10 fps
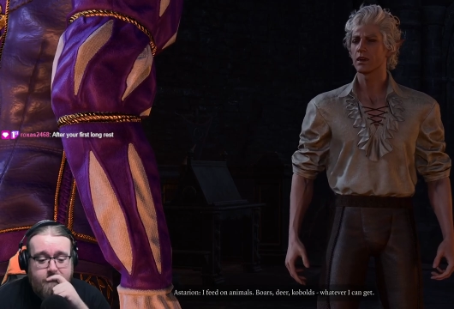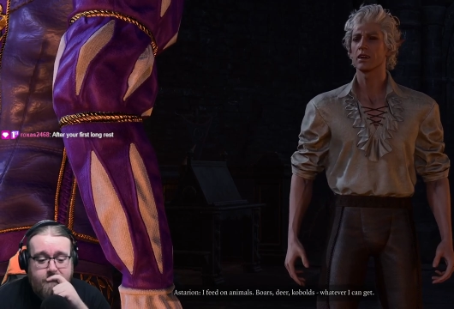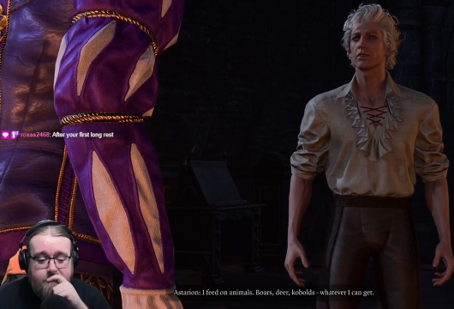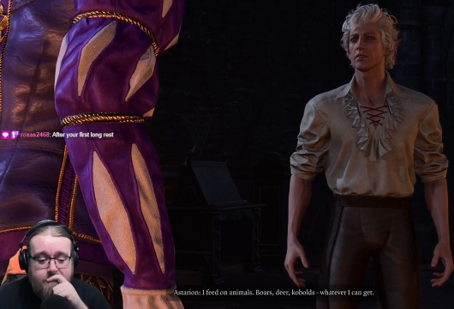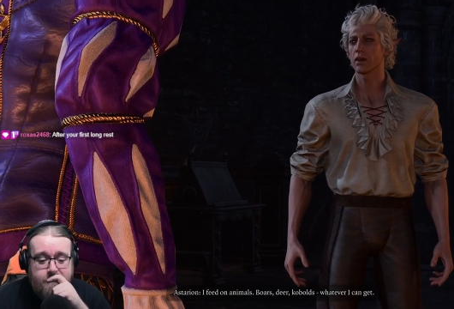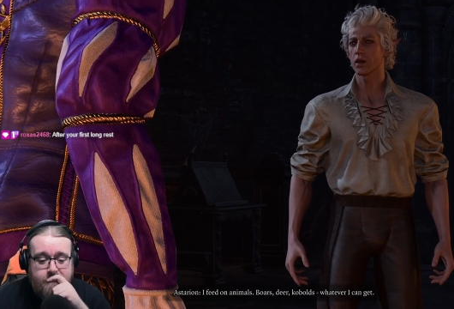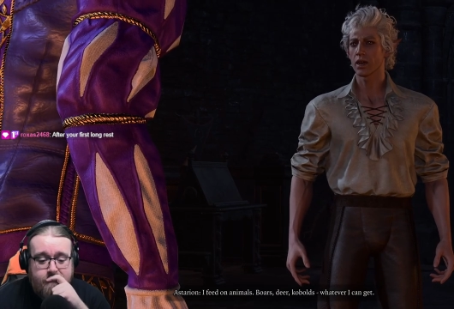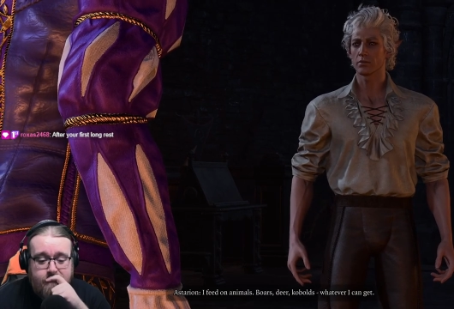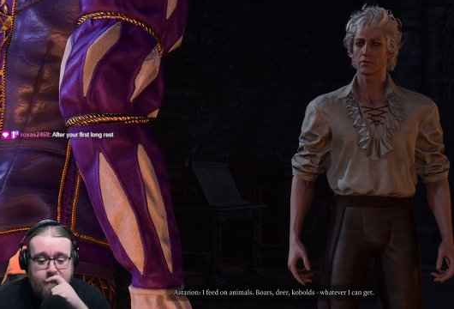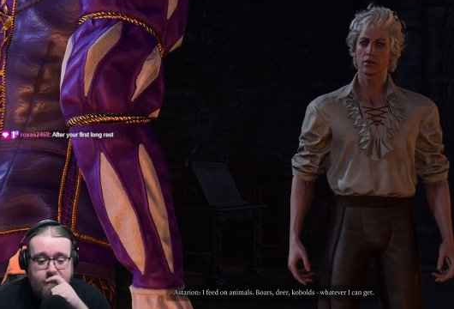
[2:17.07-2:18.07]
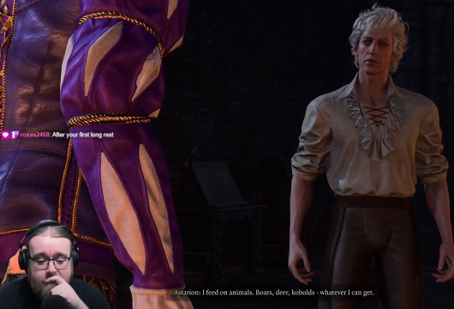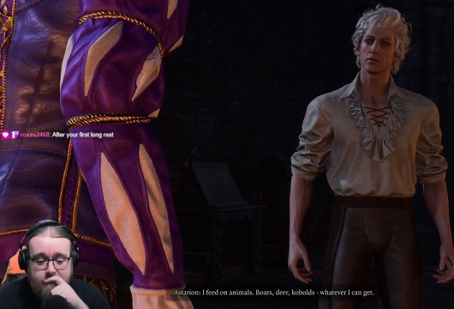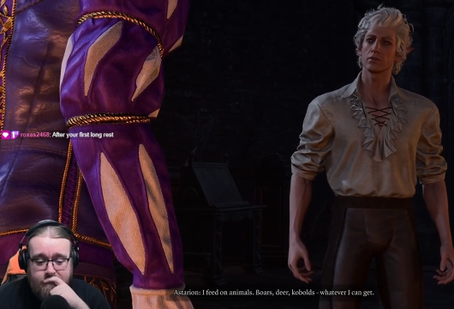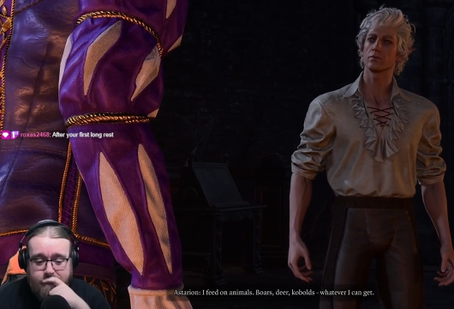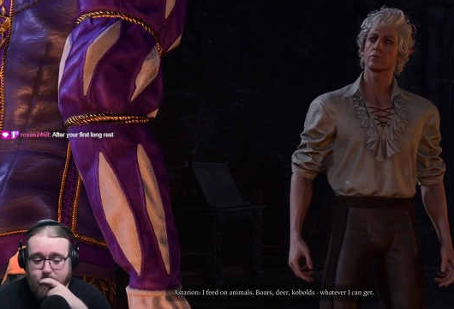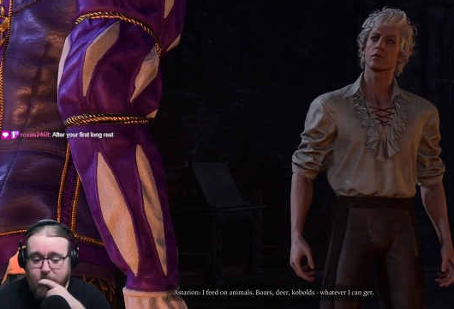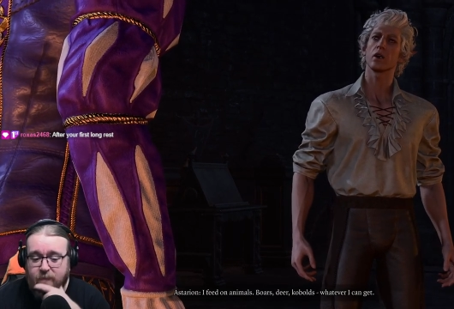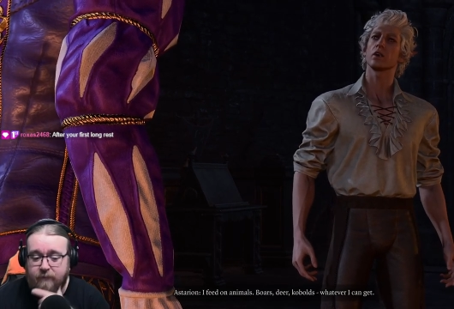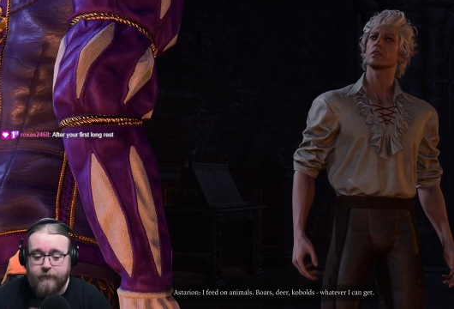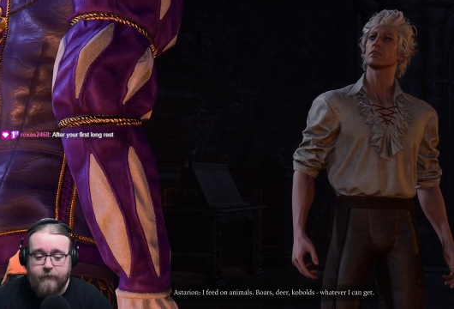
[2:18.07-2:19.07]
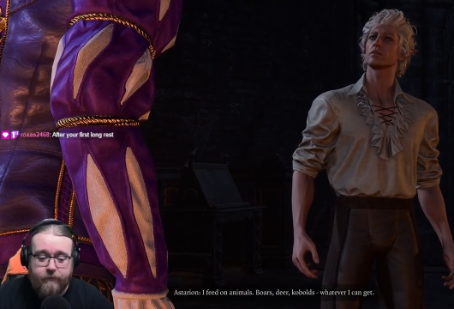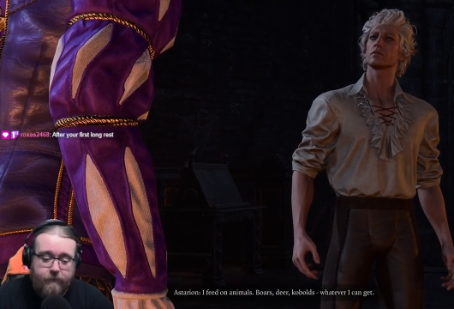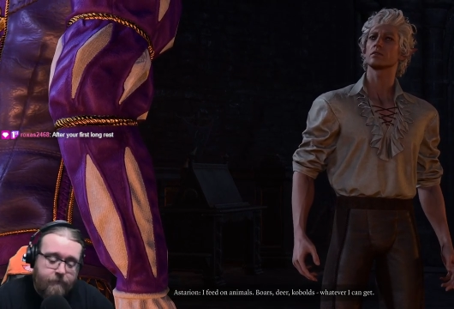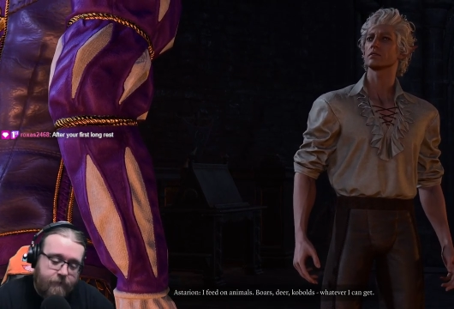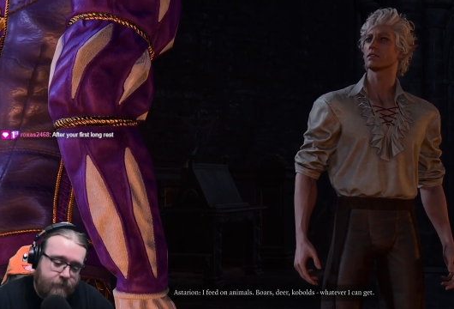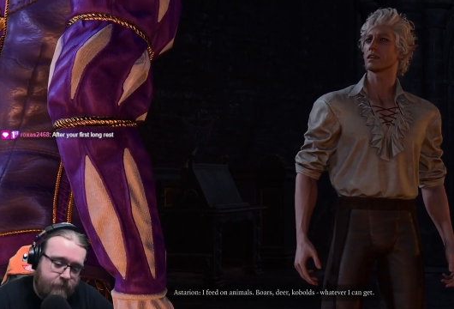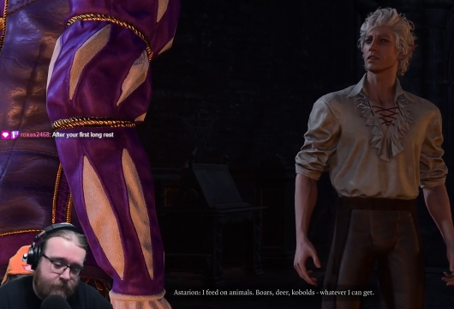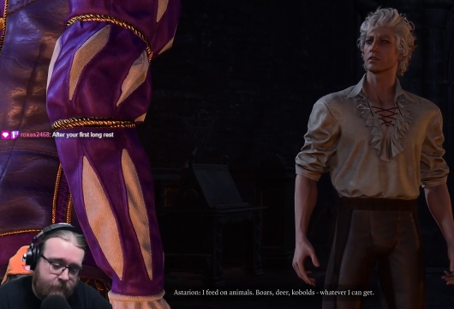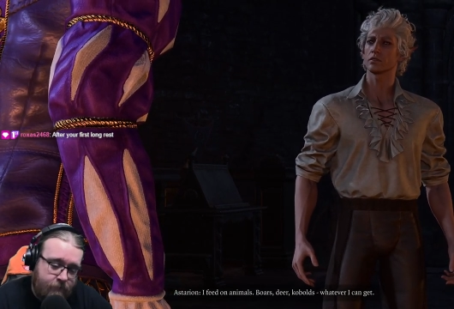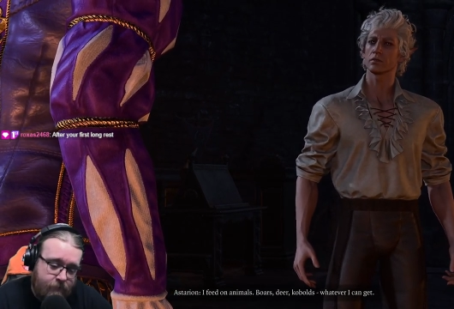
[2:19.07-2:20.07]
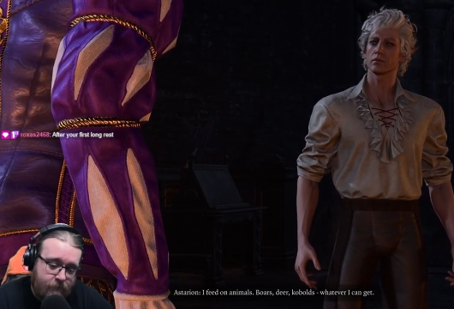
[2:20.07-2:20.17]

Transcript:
Speaker 1: I feed on animals, boars, deer,